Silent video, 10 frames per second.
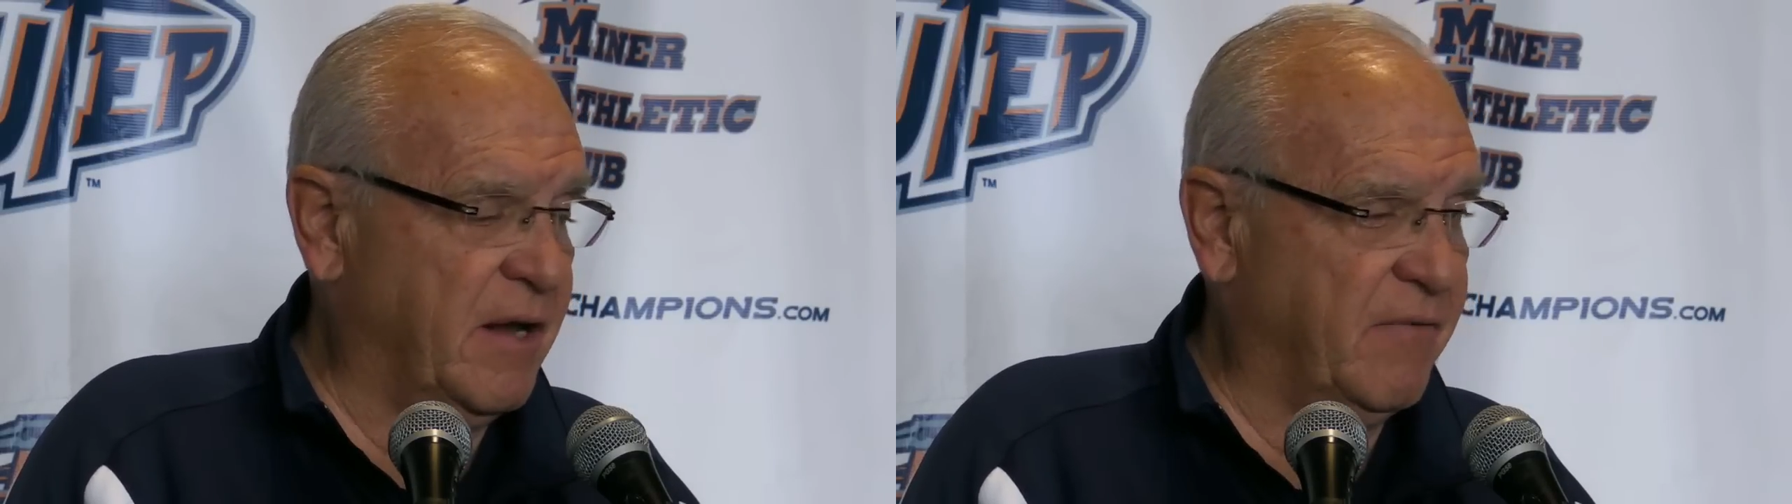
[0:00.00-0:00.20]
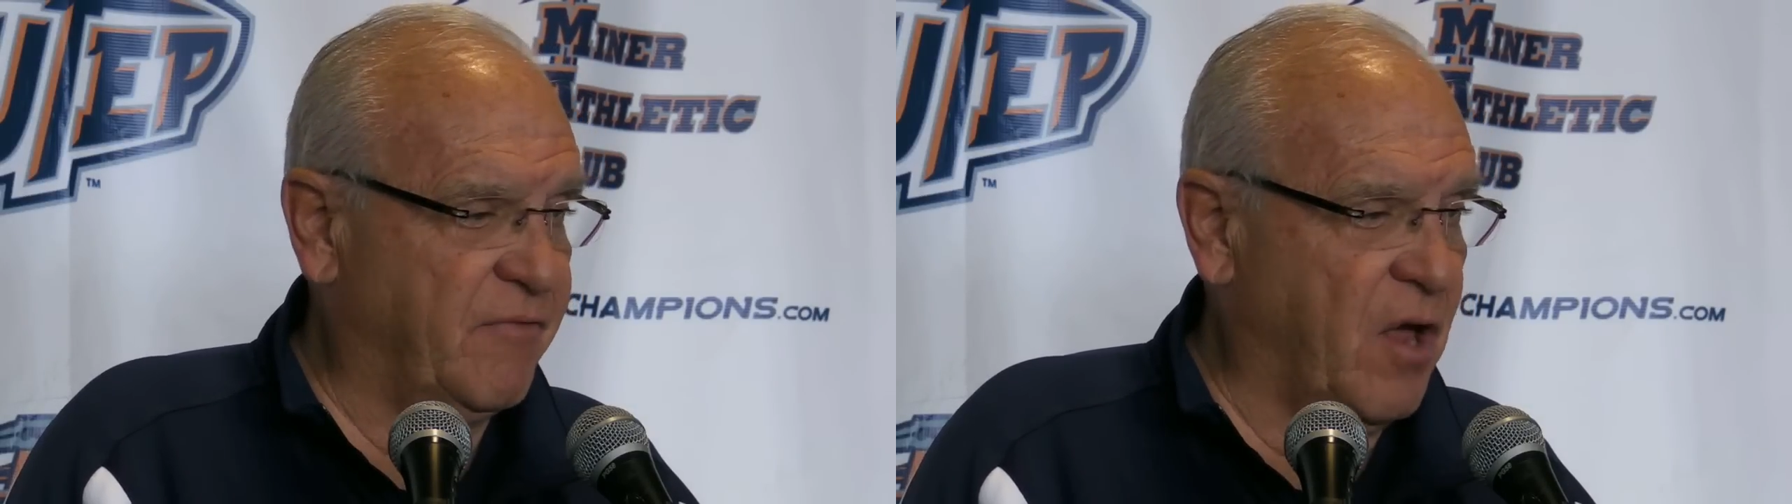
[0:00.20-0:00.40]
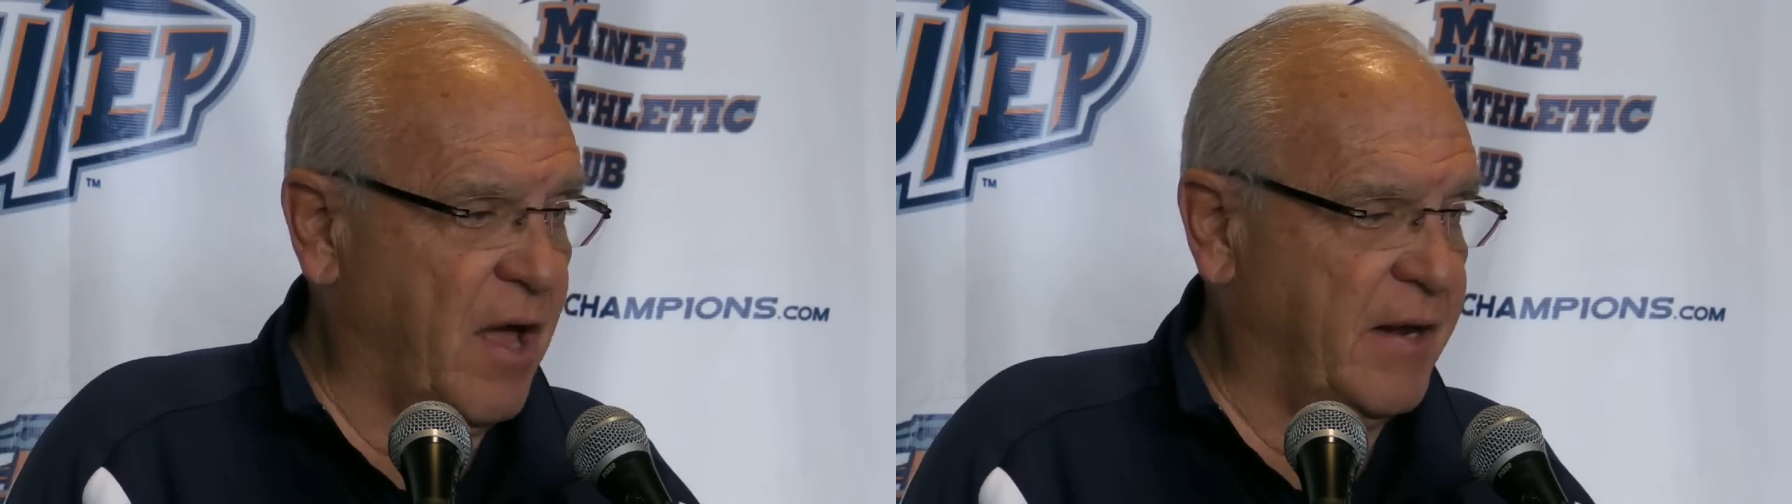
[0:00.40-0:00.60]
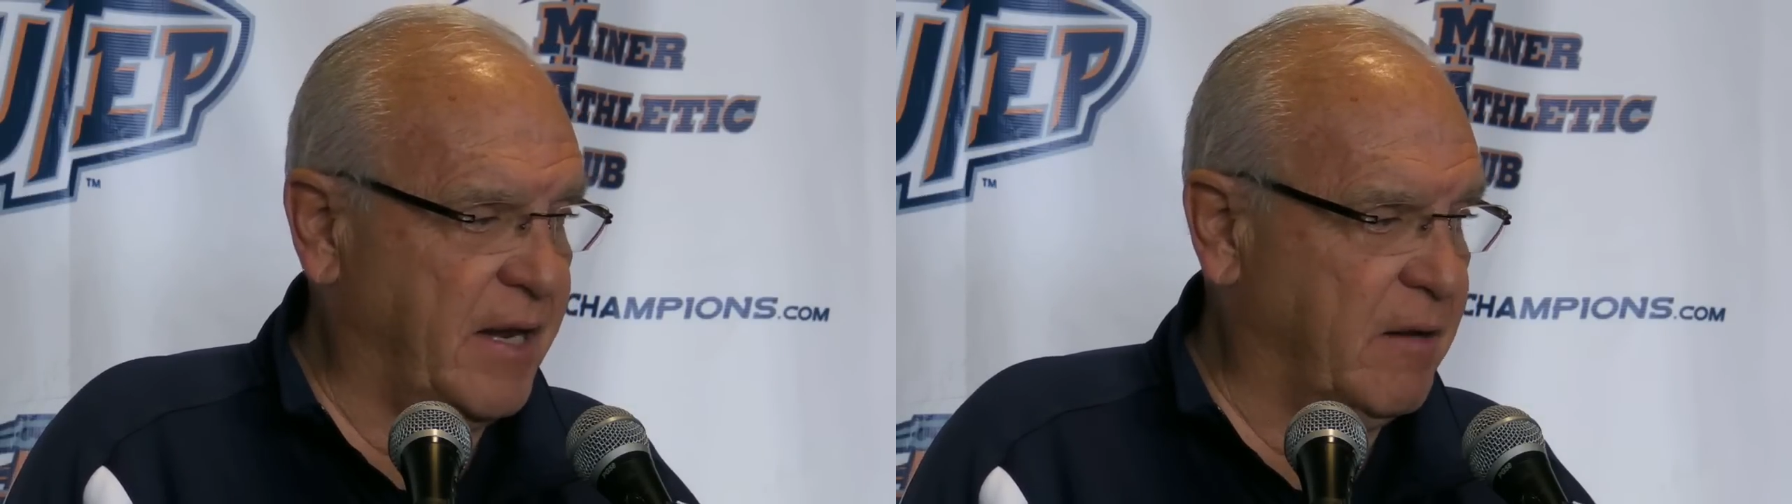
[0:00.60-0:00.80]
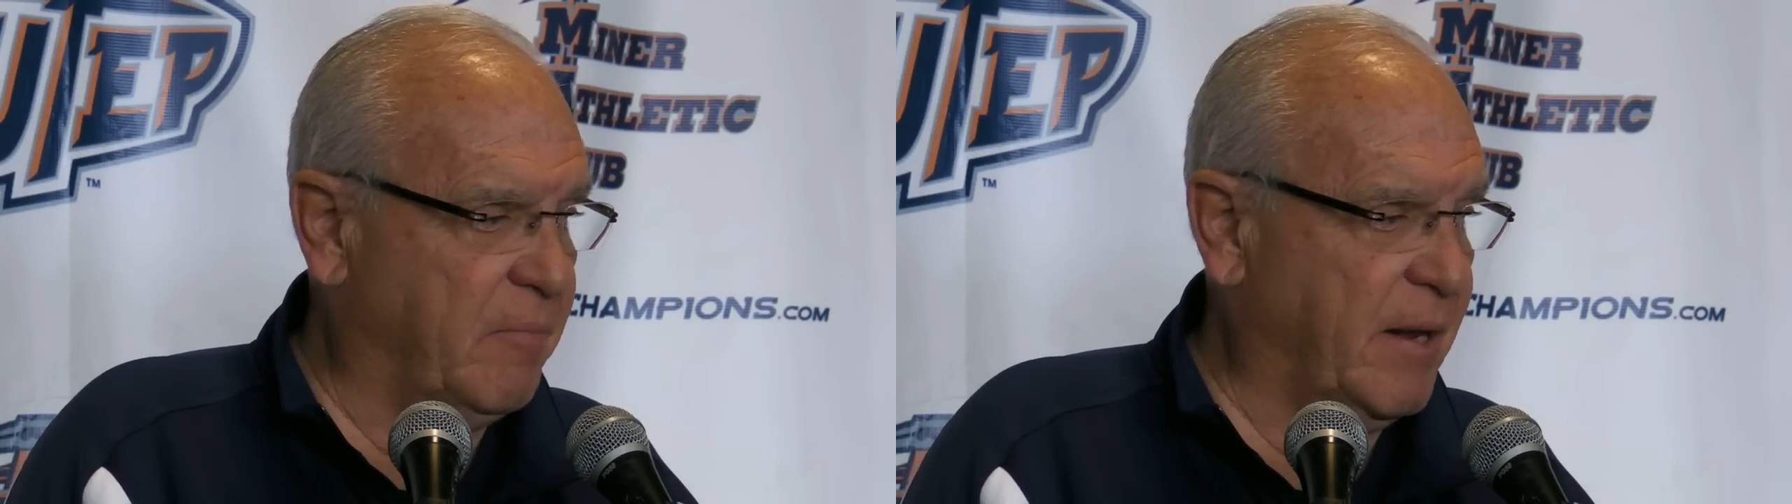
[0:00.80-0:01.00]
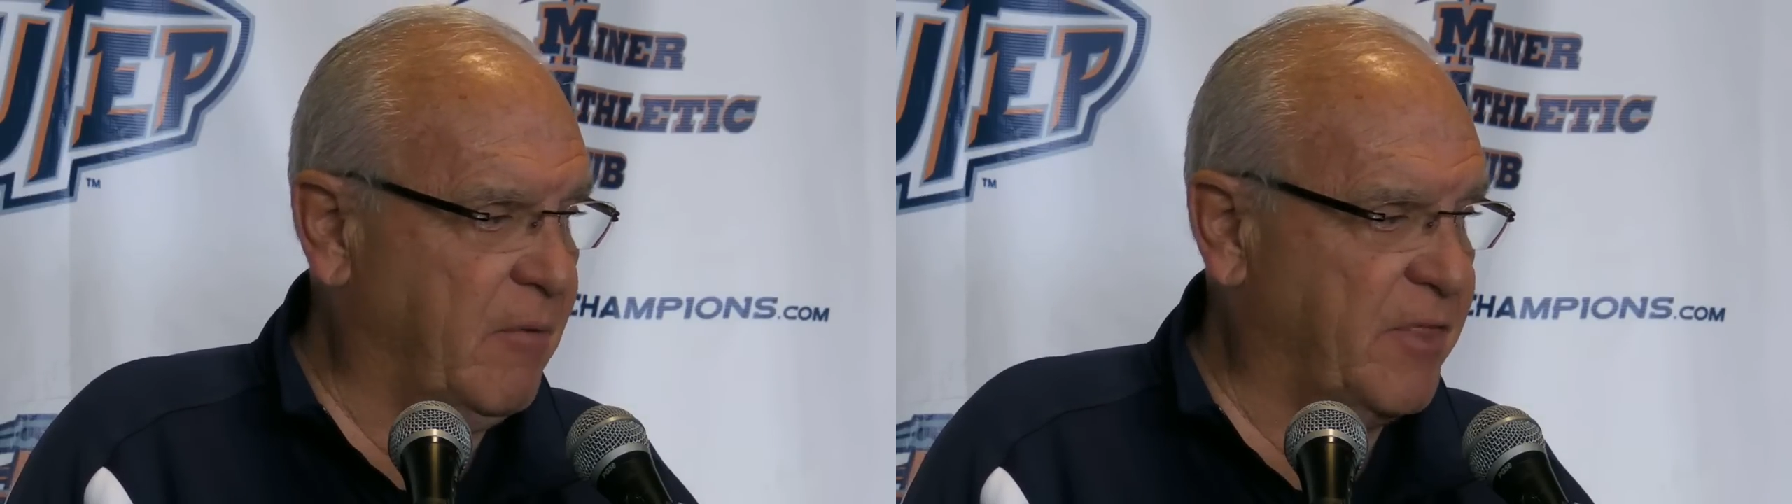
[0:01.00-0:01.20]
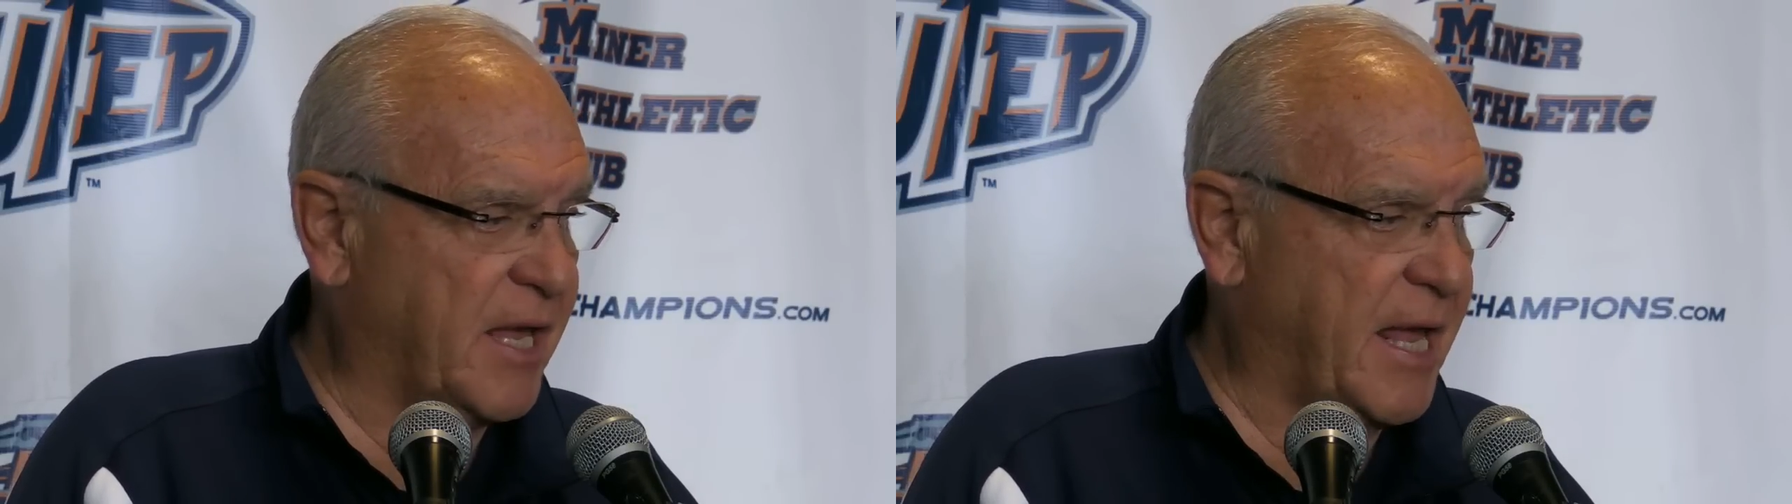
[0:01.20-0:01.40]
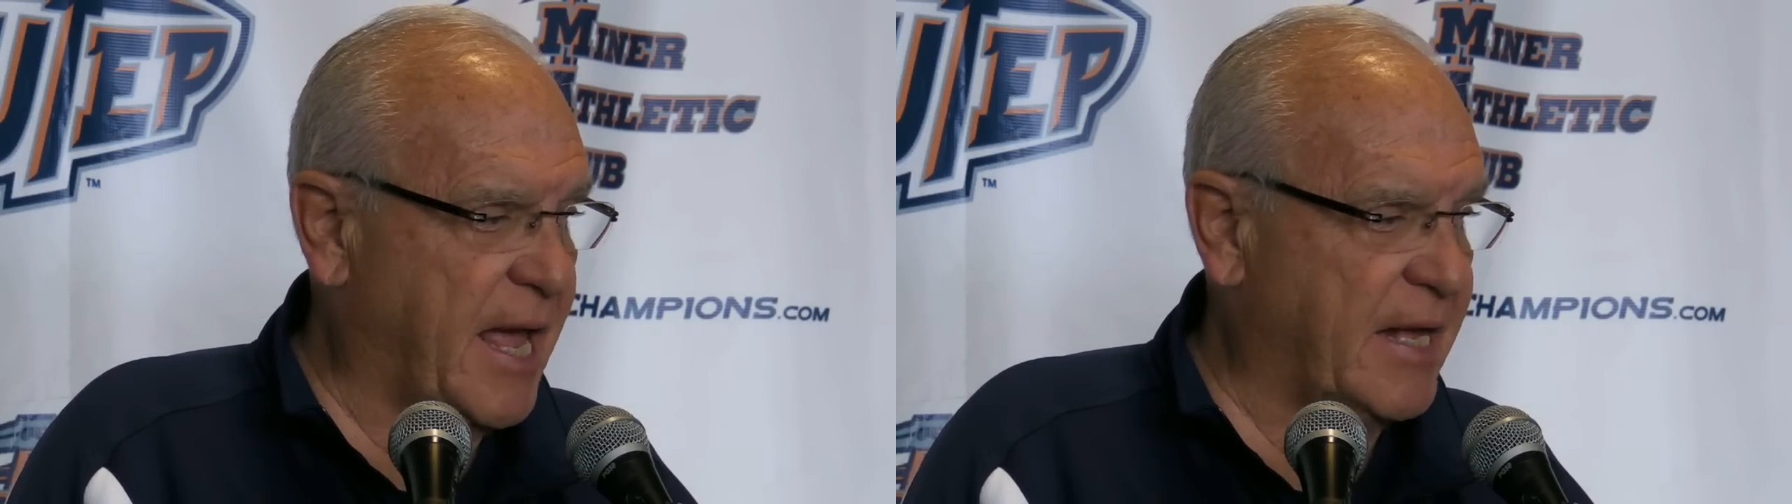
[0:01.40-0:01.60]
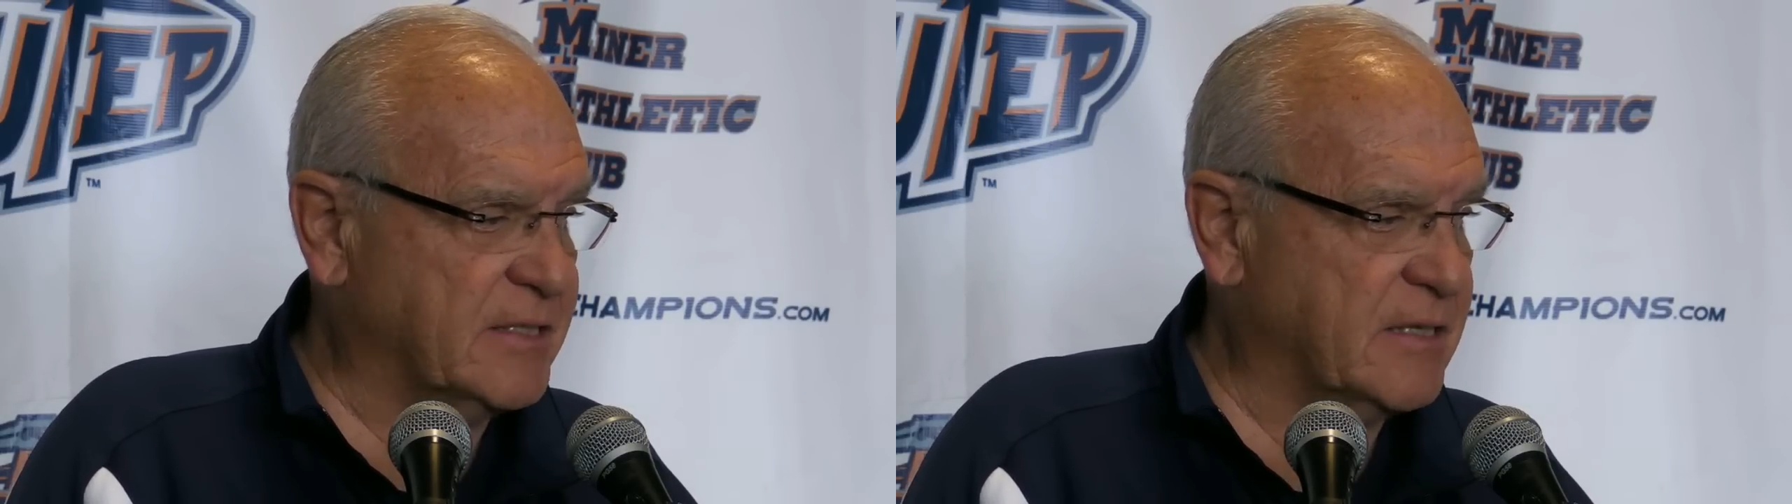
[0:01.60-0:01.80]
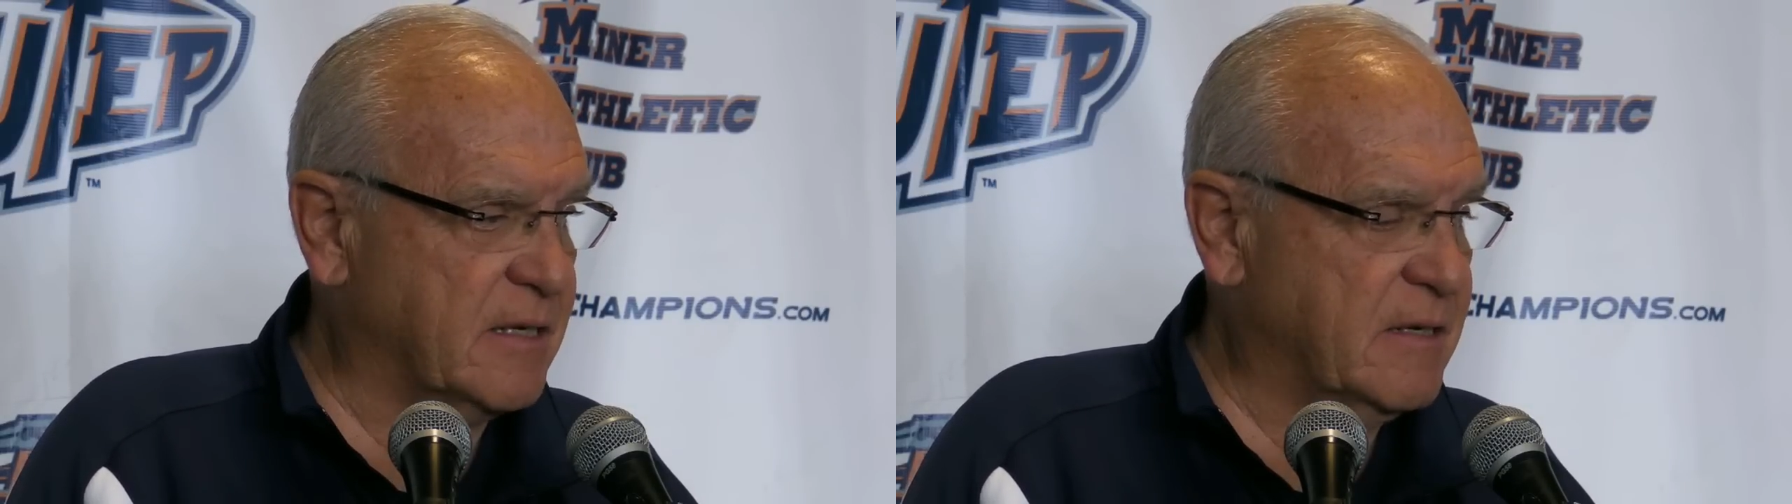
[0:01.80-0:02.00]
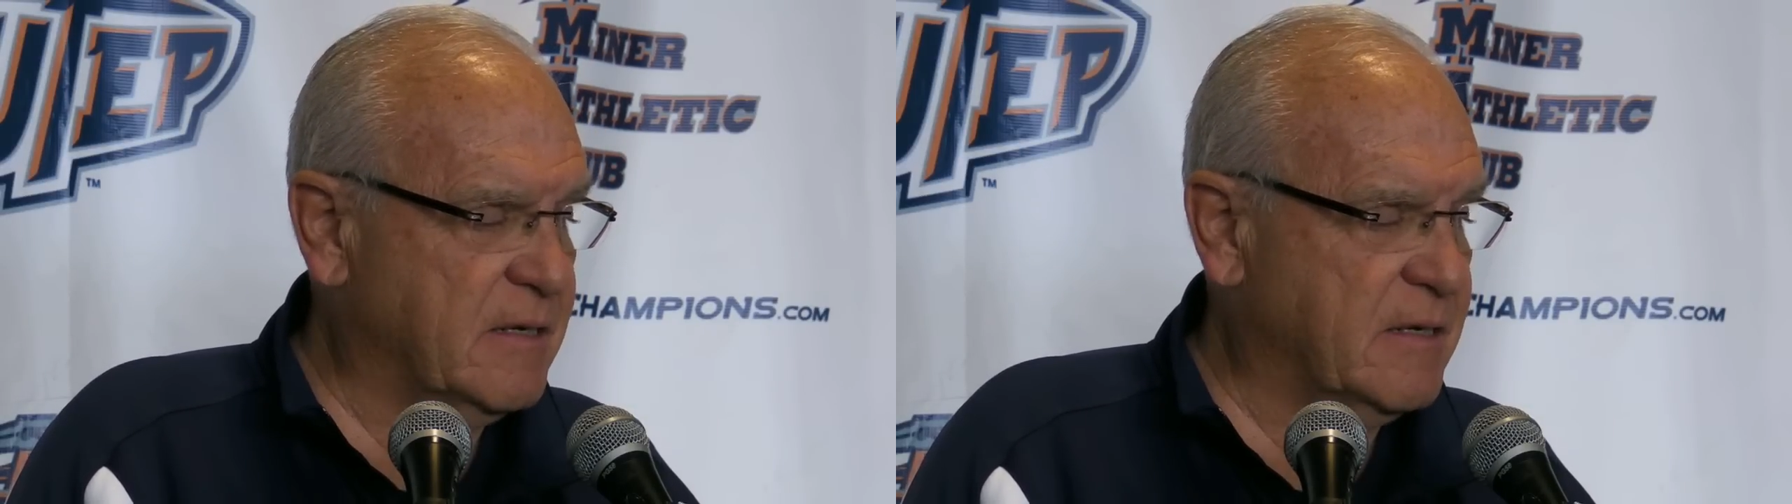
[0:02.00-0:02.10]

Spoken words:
If not, he could play with a cast.